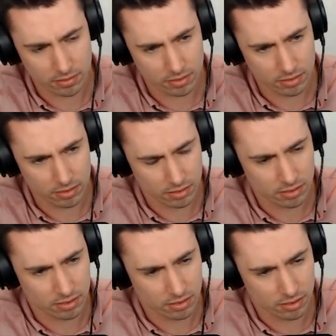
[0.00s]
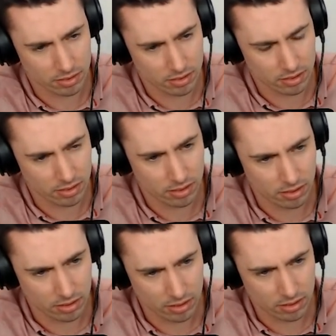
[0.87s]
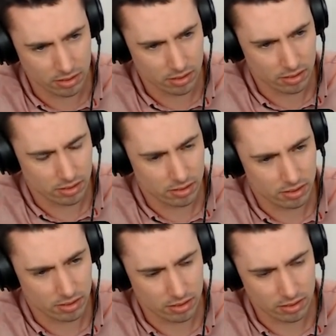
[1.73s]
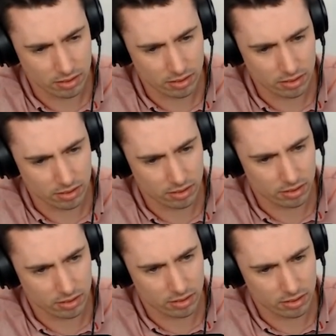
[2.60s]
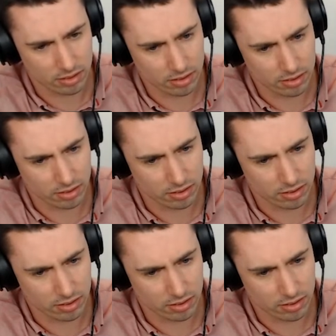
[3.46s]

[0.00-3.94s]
No words are spoken by the person on screen.